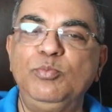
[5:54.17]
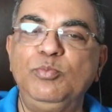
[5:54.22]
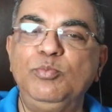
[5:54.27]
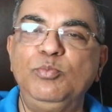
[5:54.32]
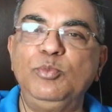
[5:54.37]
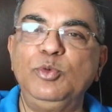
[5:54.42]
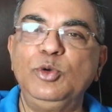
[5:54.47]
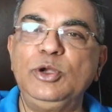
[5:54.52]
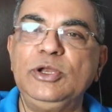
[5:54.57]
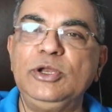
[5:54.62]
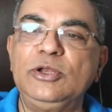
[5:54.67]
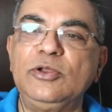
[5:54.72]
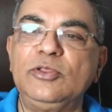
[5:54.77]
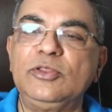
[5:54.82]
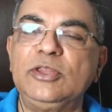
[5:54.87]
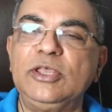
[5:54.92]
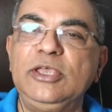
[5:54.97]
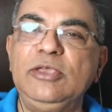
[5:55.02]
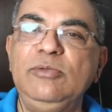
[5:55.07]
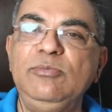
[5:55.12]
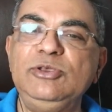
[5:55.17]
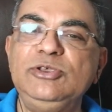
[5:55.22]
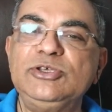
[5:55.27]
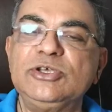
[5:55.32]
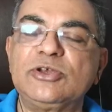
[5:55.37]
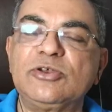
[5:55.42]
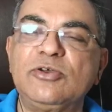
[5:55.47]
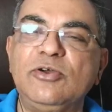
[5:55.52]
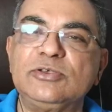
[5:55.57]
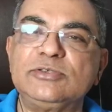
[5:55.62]
put it on the
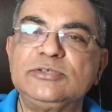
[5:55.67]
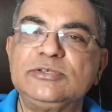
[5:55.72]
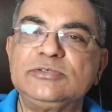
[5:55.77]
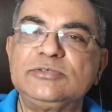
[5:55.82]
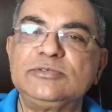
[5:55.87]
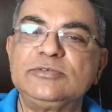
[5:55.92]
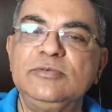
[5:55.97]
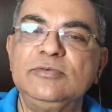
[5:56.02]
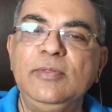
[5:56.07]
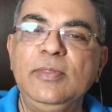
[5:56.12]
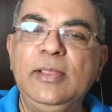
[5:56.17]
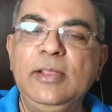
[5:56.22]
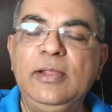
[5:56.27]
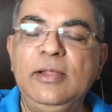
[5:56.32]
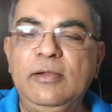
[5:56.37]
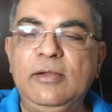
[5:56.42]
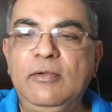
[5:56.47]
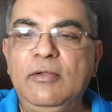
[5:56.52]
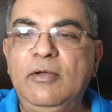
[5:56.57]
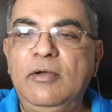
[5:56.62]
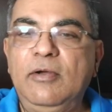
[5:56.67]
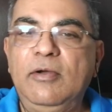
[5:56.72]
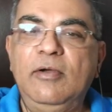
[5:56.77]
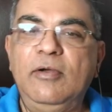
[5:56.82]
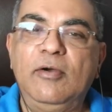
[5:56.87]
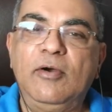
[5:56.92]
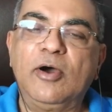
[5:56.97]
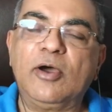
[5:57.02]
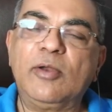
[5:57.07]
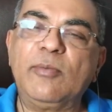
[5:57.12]
immediate causes,
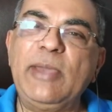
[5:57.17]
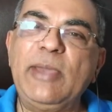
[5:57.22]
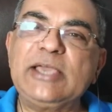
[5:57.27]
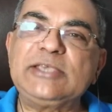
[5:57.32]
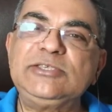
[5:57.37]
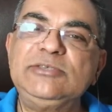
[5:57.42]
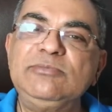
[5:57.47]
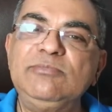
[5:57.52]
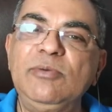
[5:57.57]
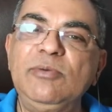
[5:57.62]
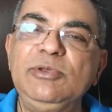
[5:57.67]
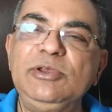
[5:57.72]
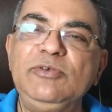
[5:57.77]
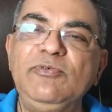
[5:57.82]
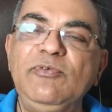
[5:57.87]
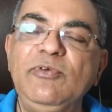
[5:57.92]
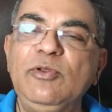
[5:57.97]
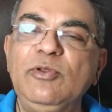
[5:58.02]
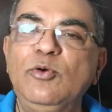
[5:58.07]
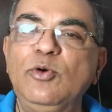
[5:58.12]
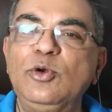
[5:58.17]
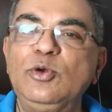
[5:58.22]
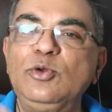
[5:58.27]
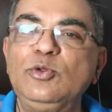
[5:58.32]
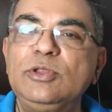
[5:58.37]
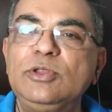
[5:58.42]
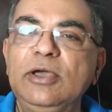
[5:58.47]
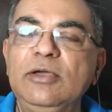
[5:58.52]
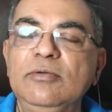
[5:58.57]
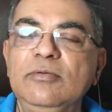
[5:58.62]
or maximum it will go to
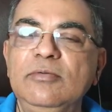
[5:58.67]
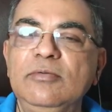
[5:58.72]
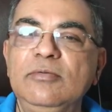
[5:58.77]
the